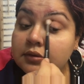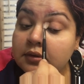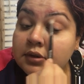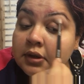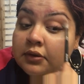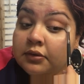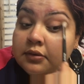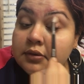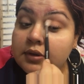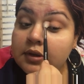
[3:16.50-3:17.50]
No
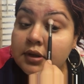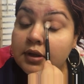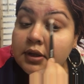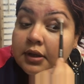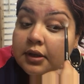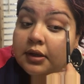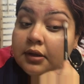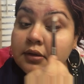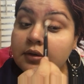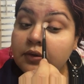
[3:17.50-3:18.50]

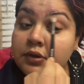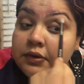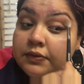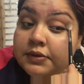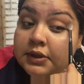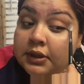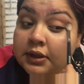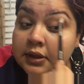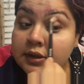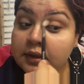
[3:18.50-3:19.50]
use
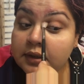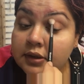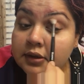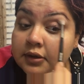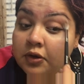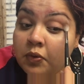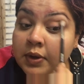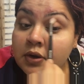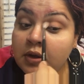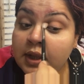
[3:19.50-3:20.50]
in
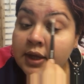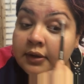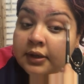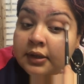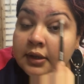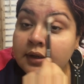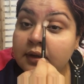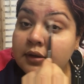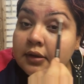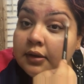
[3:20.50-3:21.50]
going all out and then
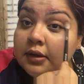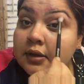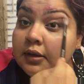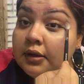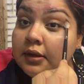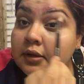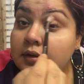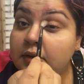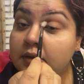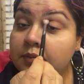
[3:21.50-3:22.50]

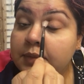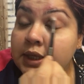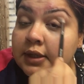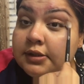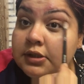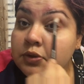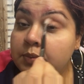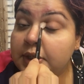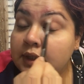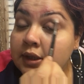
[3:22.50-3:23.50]
being
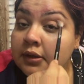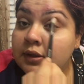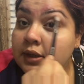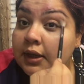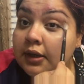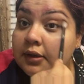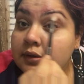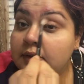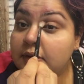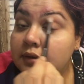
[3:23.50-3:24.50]
stupid at the end of the day.
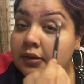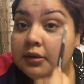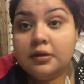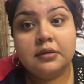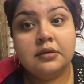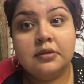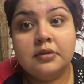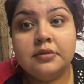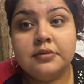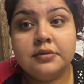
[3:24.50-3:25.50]

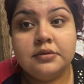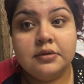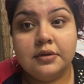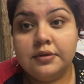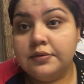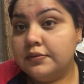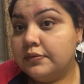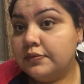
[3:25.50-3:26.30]
So,